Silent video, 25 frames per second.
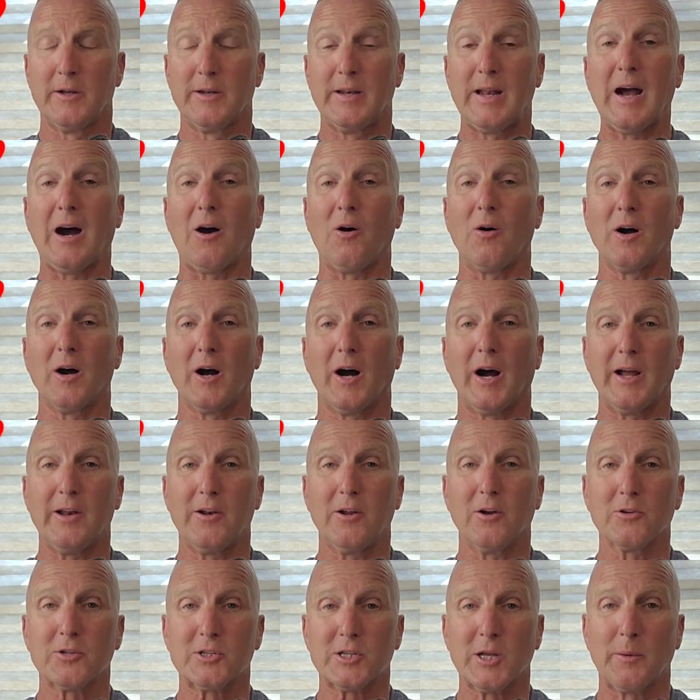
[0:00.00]
Now, I
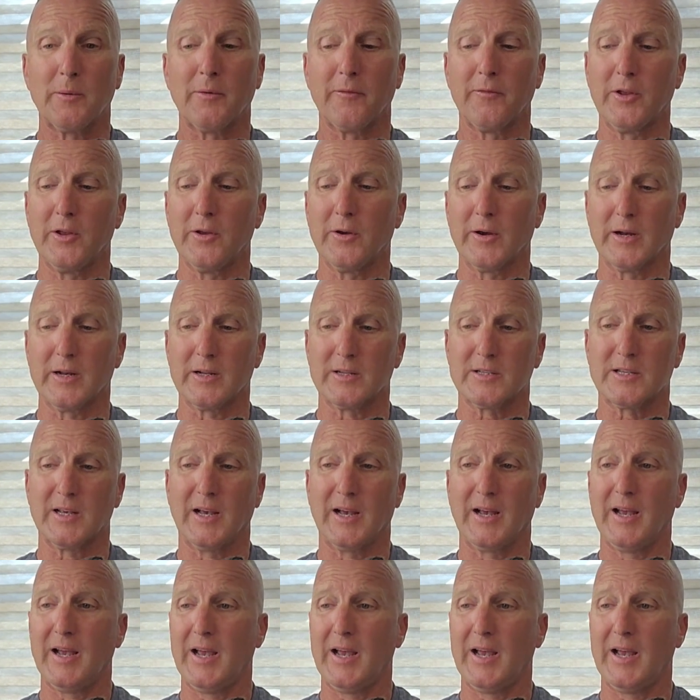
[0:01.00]
know some of you are going to say,